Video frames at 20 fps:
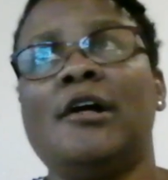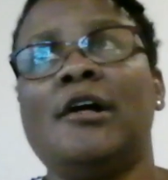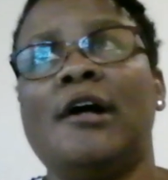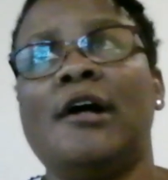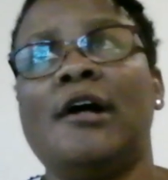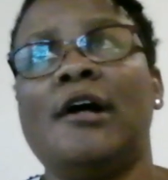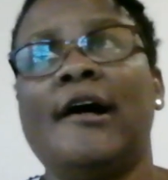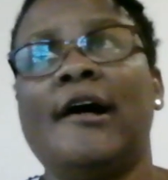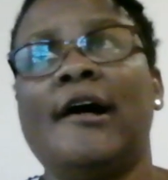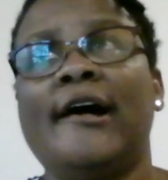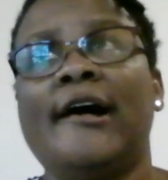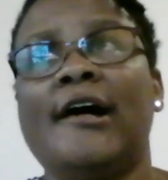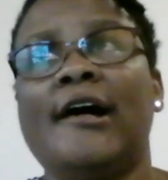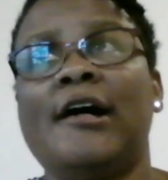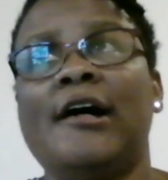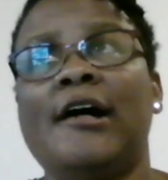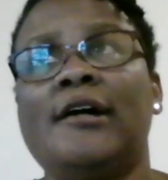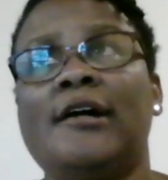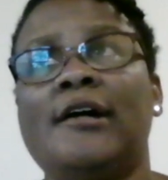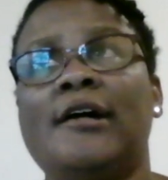
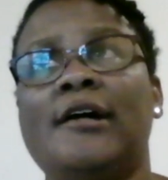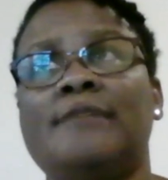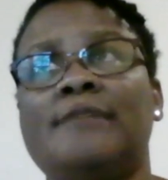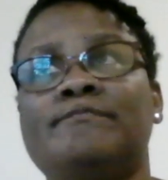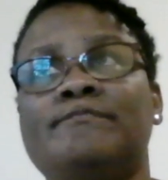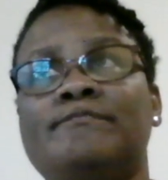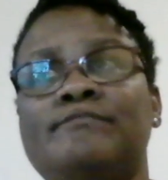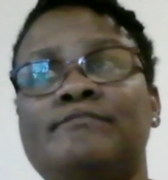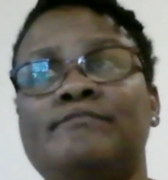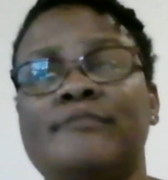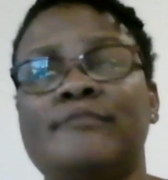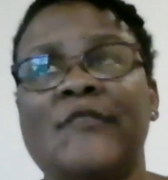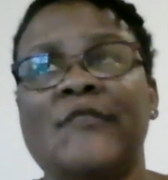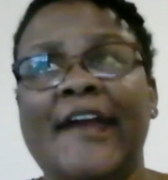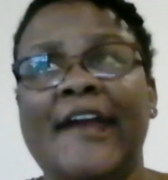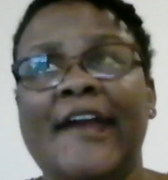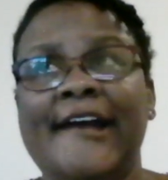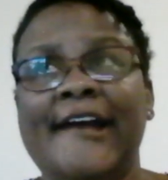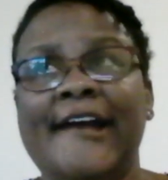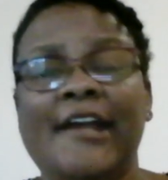that
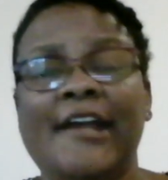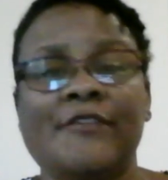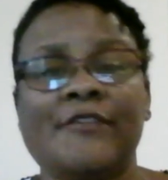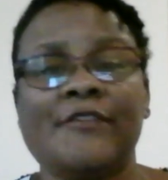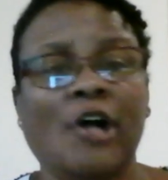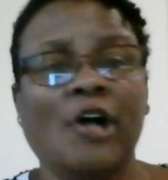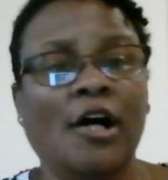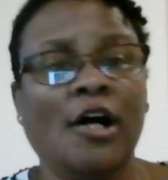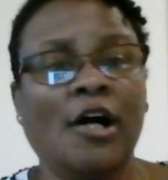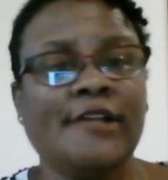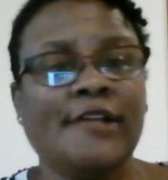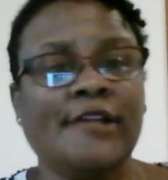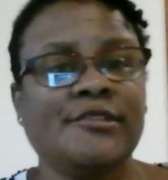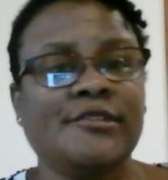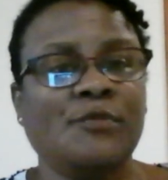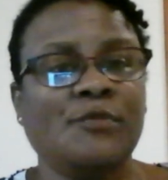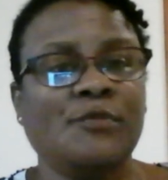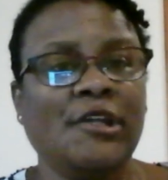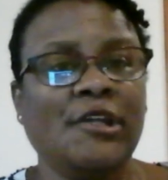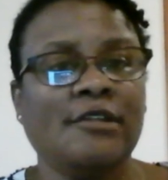have caused
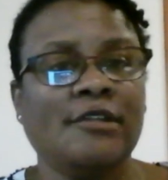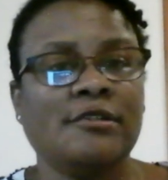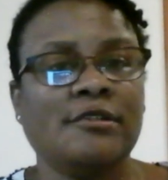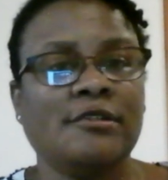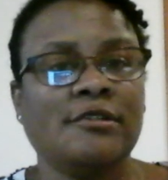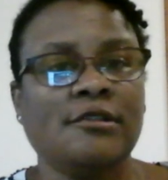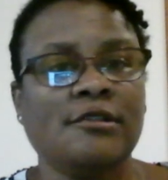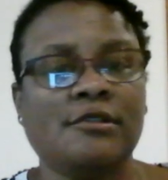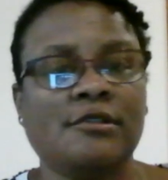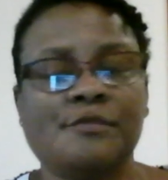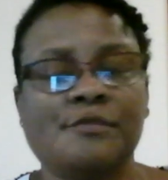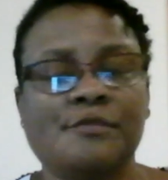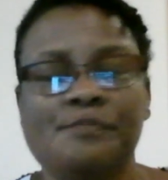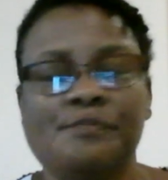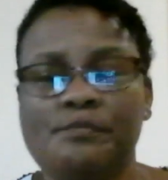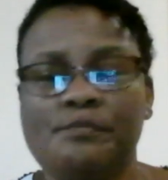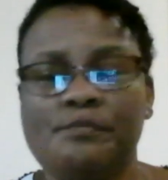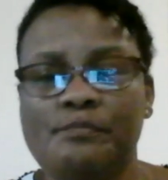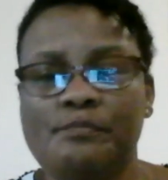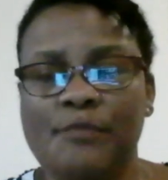me to
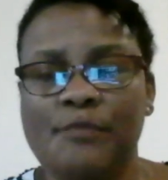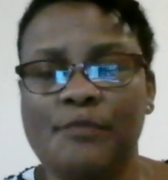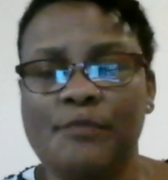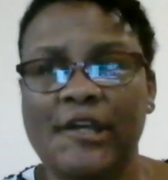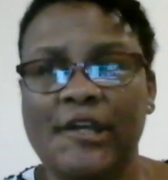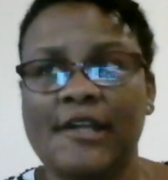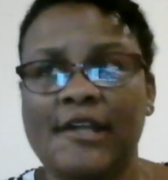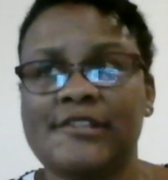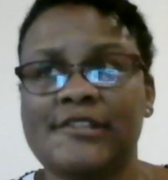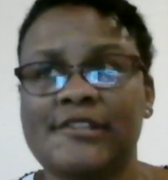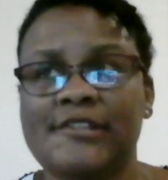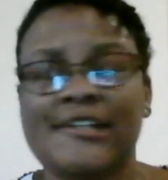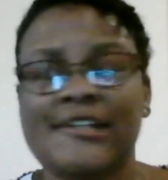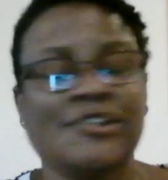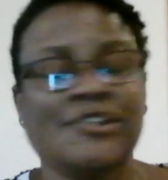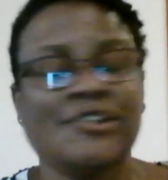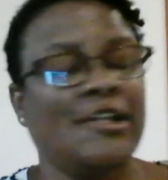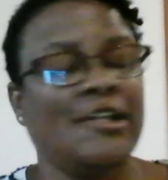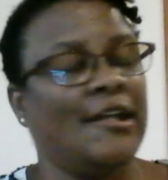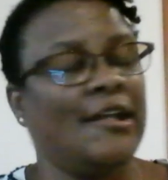be in
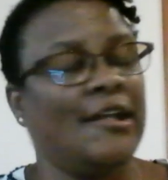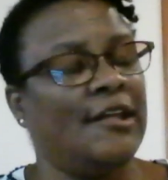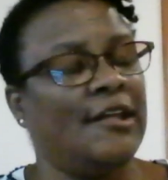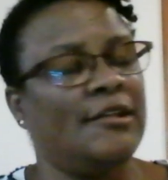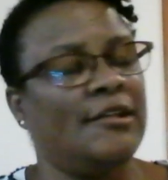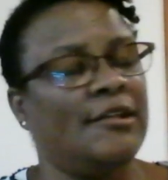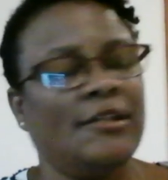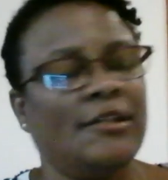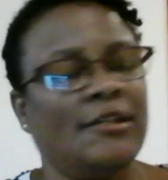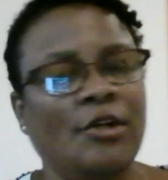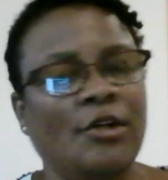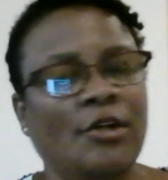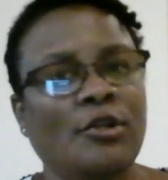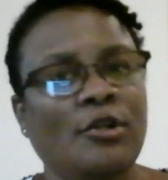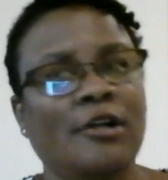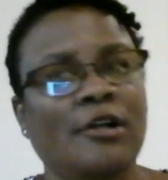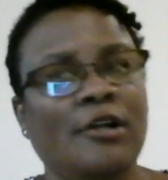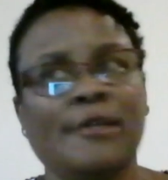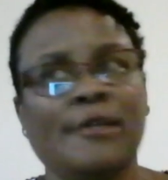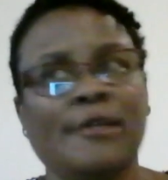such that I can no
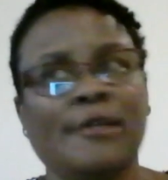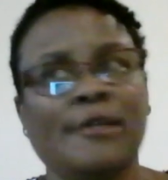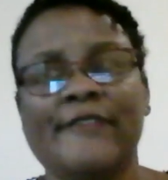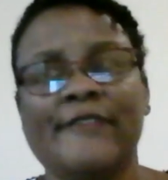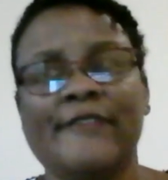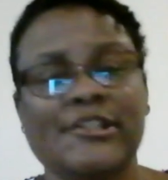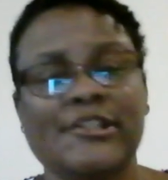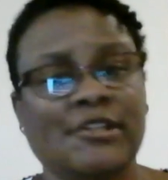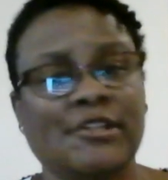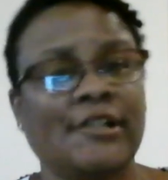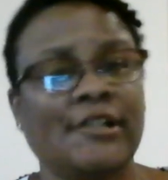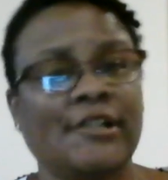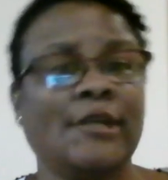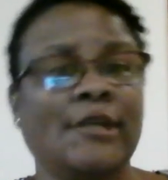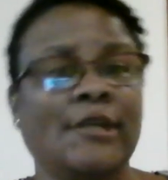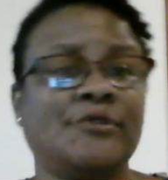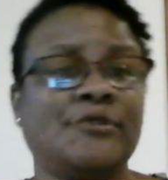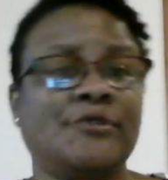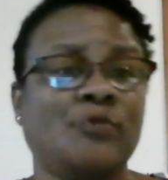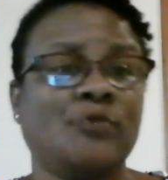longer be a vegetarian. I
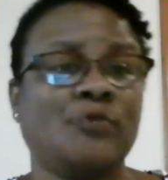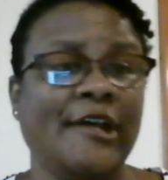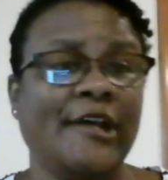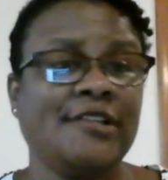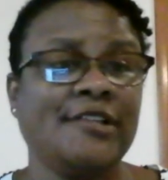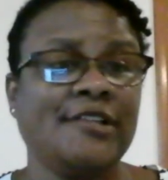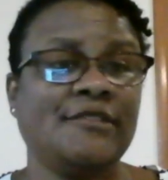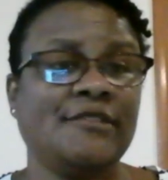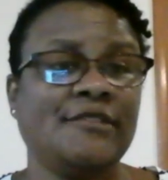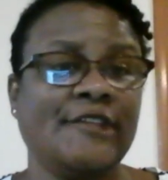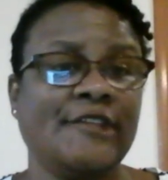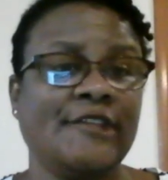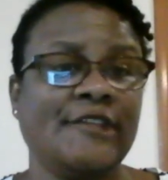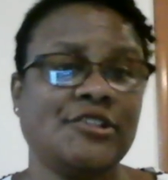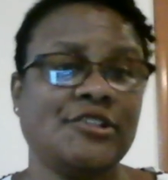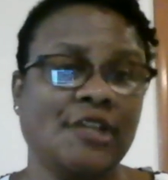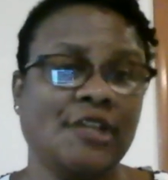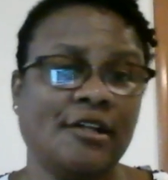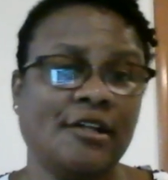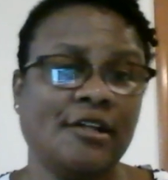was raised a
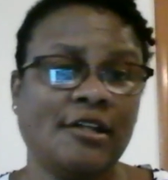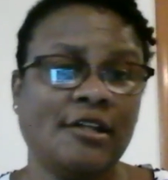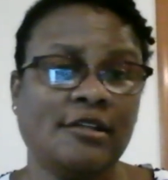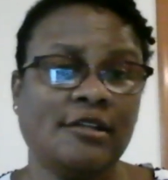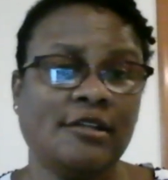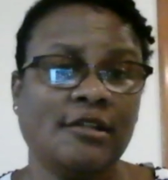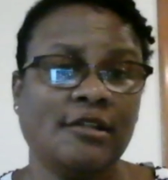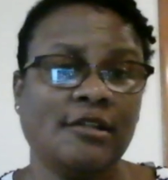vegetarian,